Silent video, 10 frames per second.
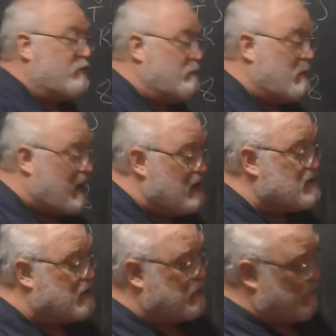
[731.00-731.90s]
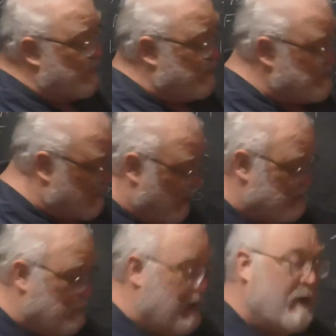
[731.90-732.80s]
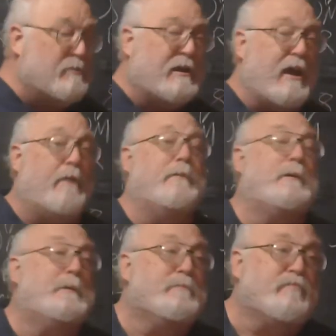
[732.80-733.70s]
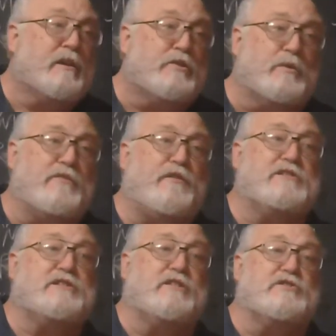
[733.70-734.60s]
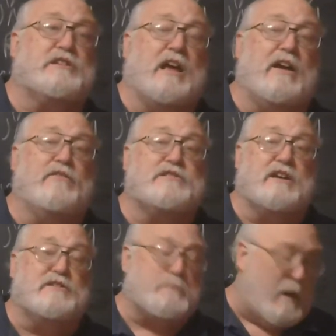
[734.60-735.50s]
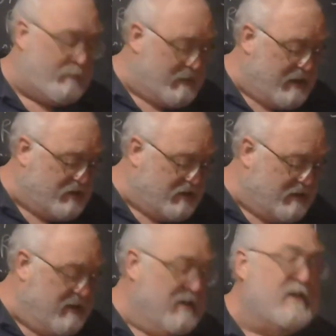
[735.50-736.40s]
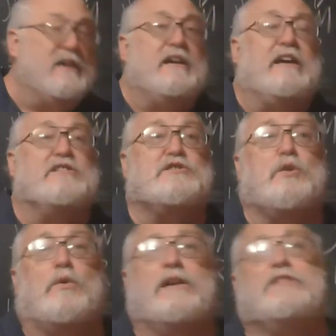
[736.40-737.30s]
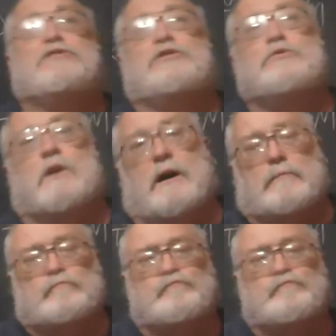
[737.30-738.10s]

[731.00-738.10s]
because of the 3/5 clause, being able to count 3/5 of their slaves as population, is going to